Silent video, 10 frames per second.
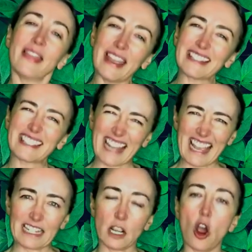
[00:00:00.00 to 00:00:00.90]
That
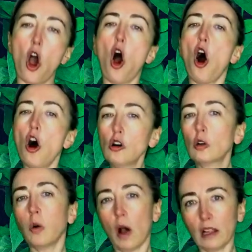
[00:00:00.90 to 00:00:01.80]
said, all
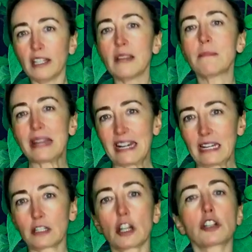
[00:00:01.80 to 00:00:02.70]
quality
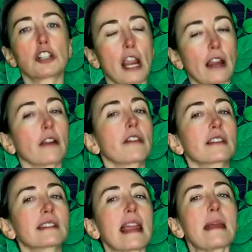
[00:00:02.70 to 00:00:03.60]
meetings share the
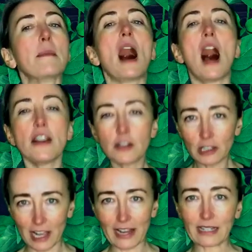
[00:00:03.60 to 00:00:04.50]
same
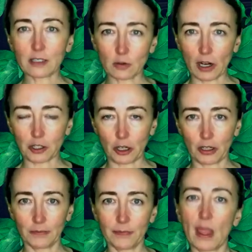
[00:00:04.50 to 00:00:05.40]
underlying structure,
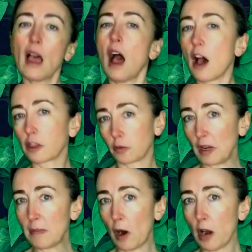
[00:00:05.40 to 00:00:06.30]
a
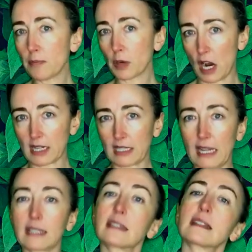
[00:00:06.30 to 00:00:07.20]
3-part
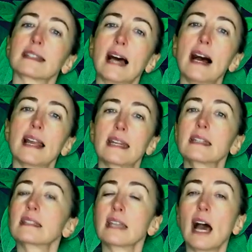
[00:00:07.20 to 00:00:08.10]
process
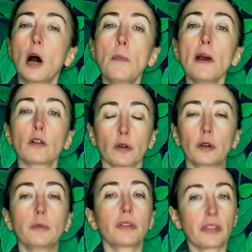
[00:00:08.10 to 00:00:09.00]
designed to help a
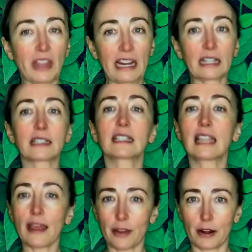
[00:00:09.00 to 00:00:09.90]
group think
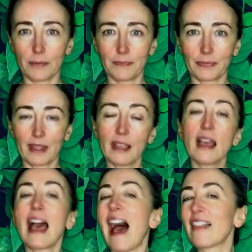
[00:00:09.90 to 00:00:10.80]
together.
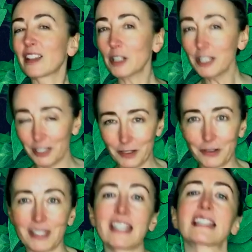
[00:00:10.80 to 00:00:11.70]
And the good
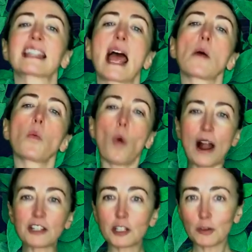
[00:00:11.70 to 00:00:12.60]
news is that
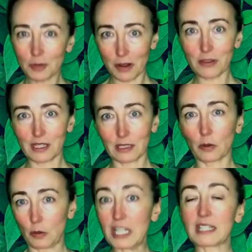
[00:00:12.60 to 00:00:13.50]
once you know this
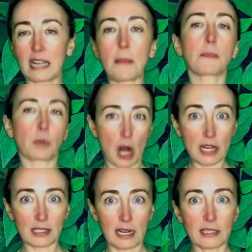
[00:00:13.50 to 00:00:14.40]
3-step
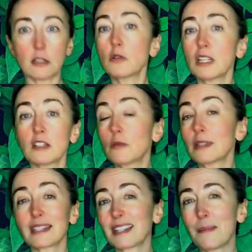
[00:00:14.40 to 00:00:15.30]
process, you can use
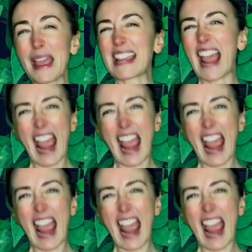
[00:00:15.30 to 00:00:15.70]
it to make